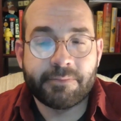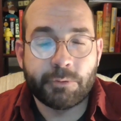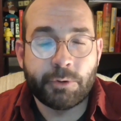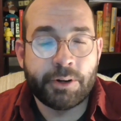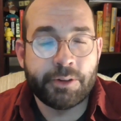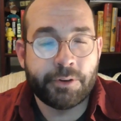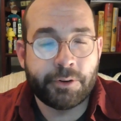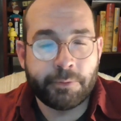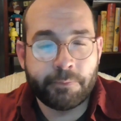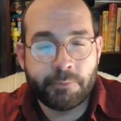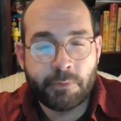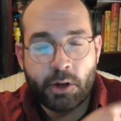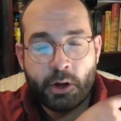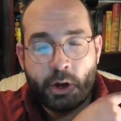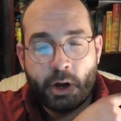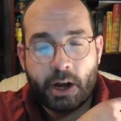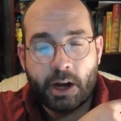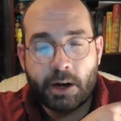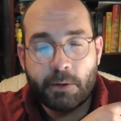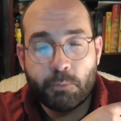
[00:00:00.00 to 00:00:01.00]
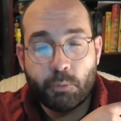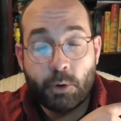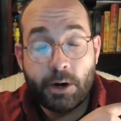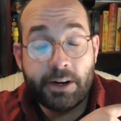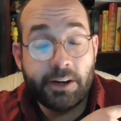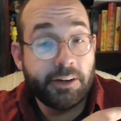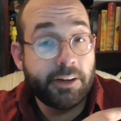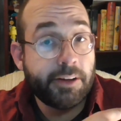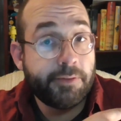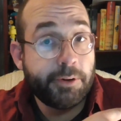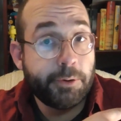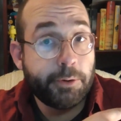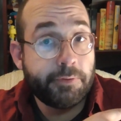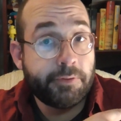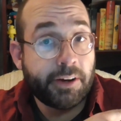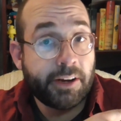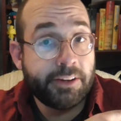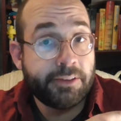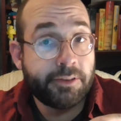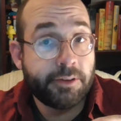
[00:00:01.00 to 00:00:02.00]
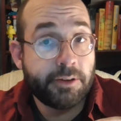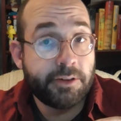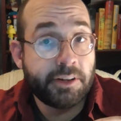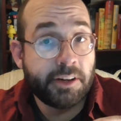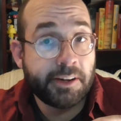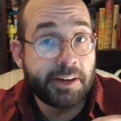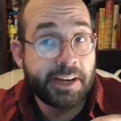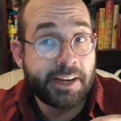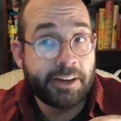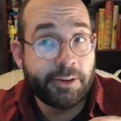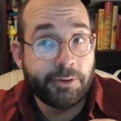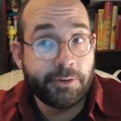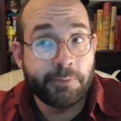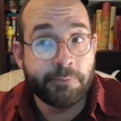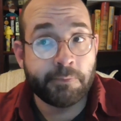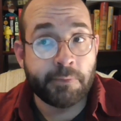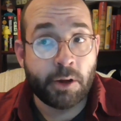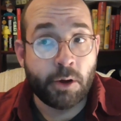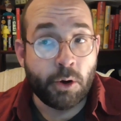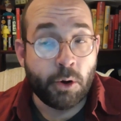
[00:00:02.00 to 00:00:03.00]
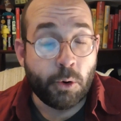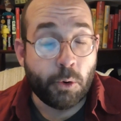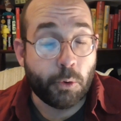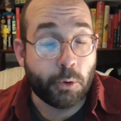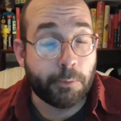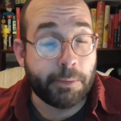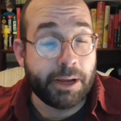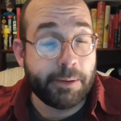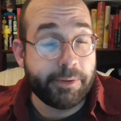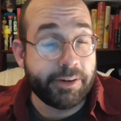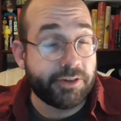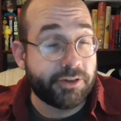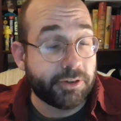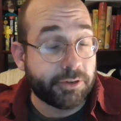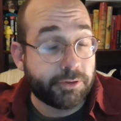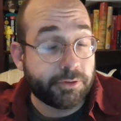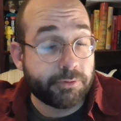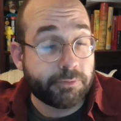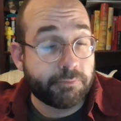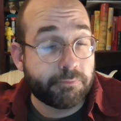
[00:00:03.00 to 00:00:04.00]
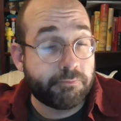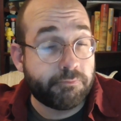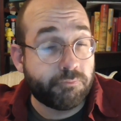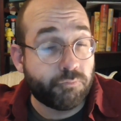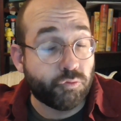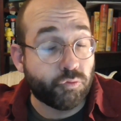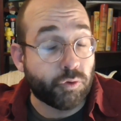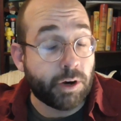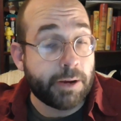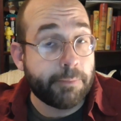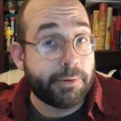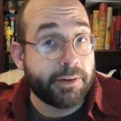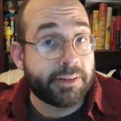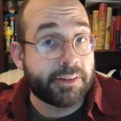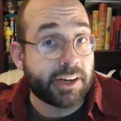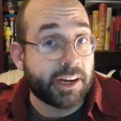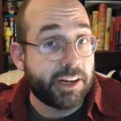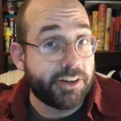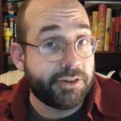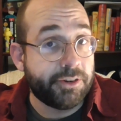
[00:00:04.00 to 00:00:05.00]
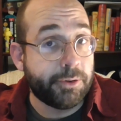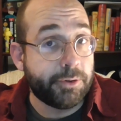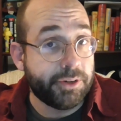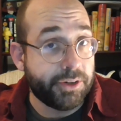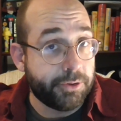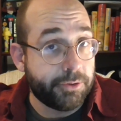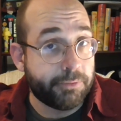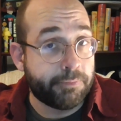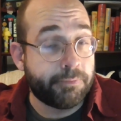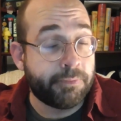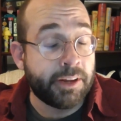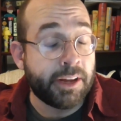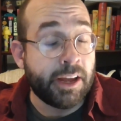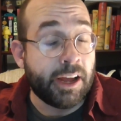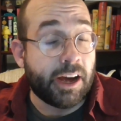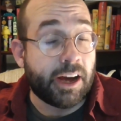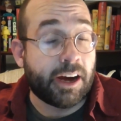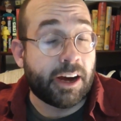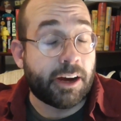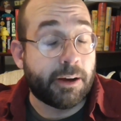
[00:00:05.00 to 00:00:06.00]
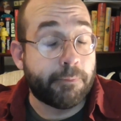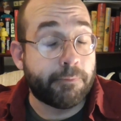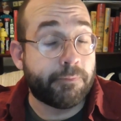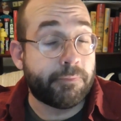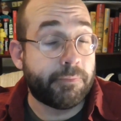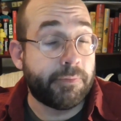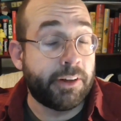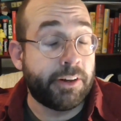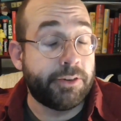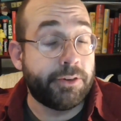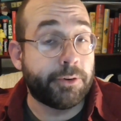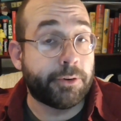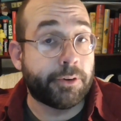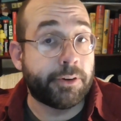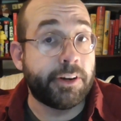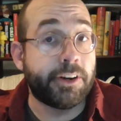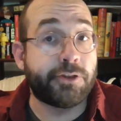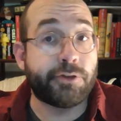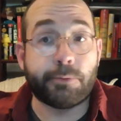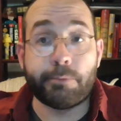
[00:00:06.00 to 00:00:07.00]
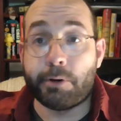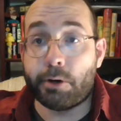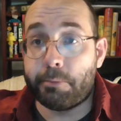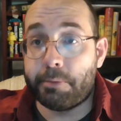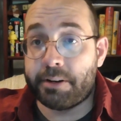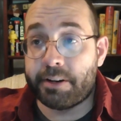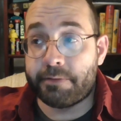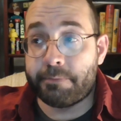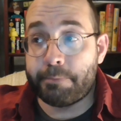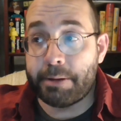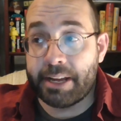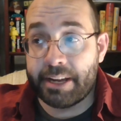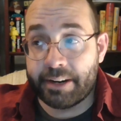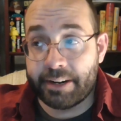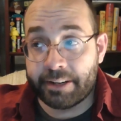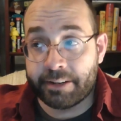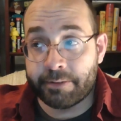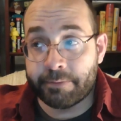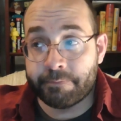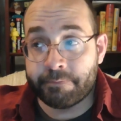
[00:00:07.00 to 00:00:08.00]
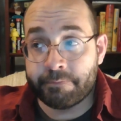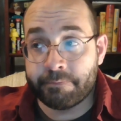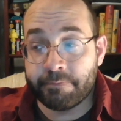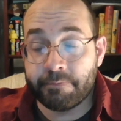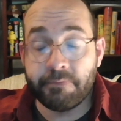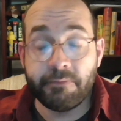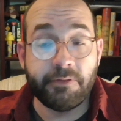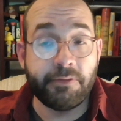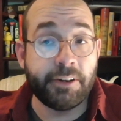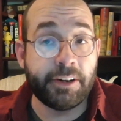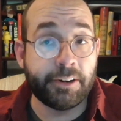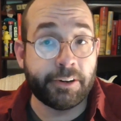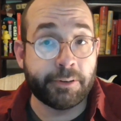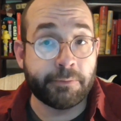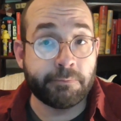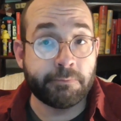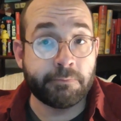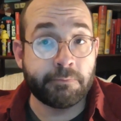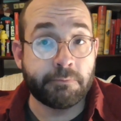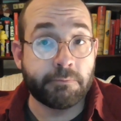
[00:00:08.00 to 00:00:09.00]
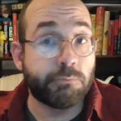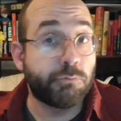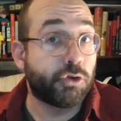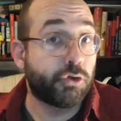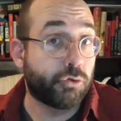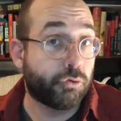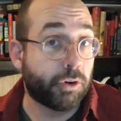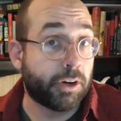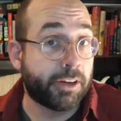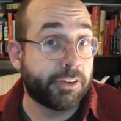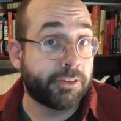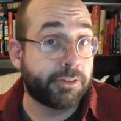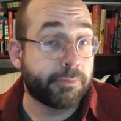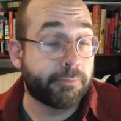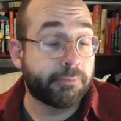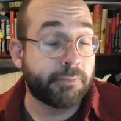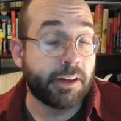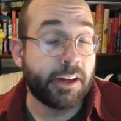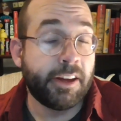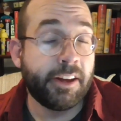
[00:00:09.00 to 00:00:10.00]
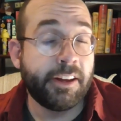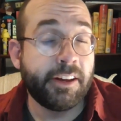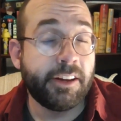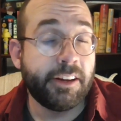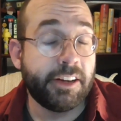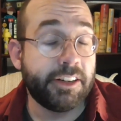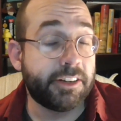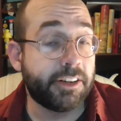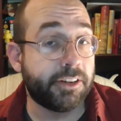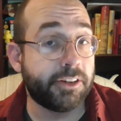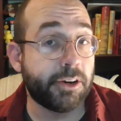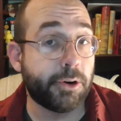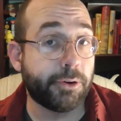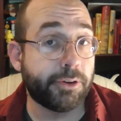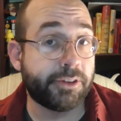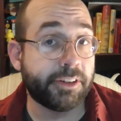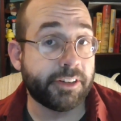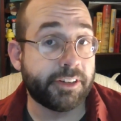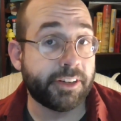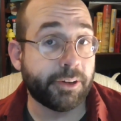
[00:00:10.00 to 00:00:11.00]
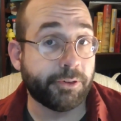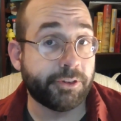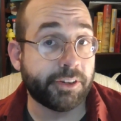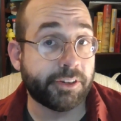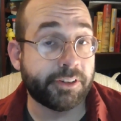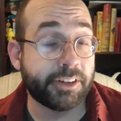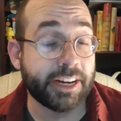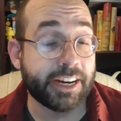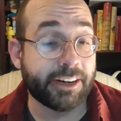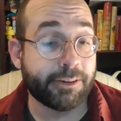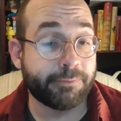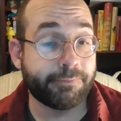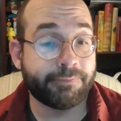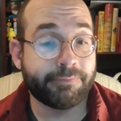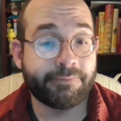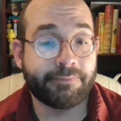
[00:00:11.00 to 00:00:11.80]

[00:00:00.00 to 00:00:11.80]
Whether waiting to give you advice in the dugout or maybe just right beside you, and you, in your initial moment of panic, fear, stress, you didn't notice it till just now.